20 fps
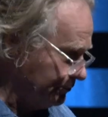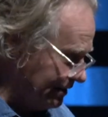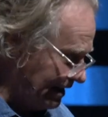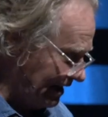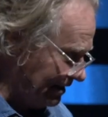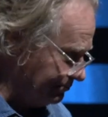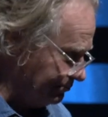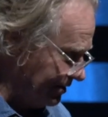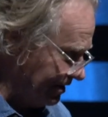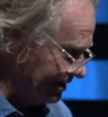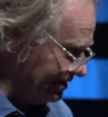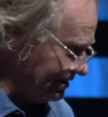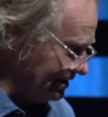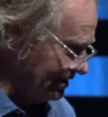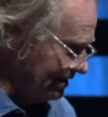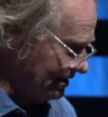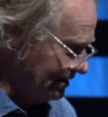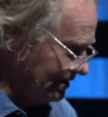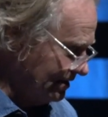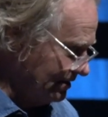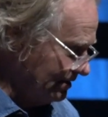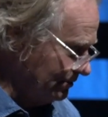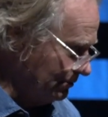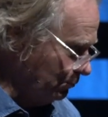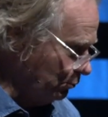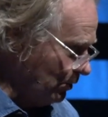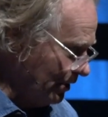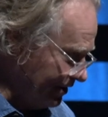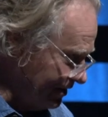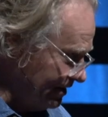at me
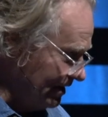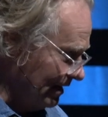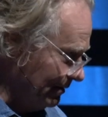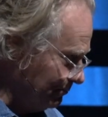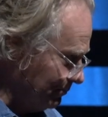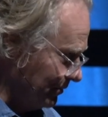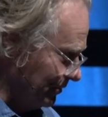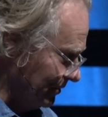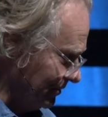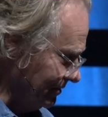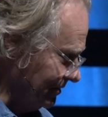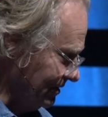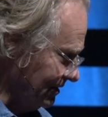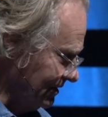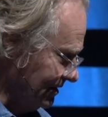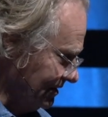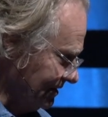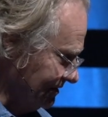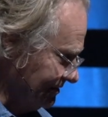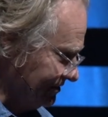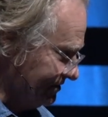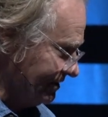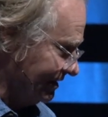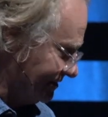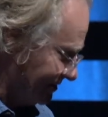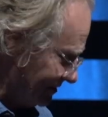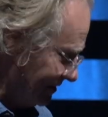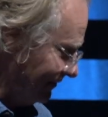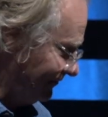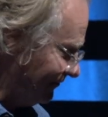one number,
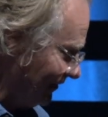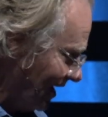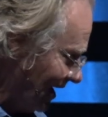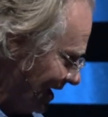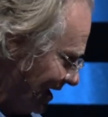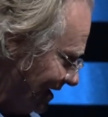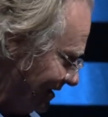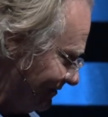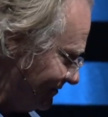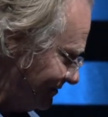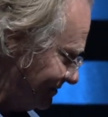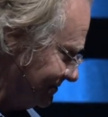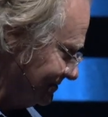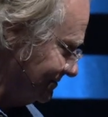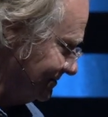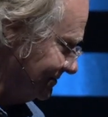65.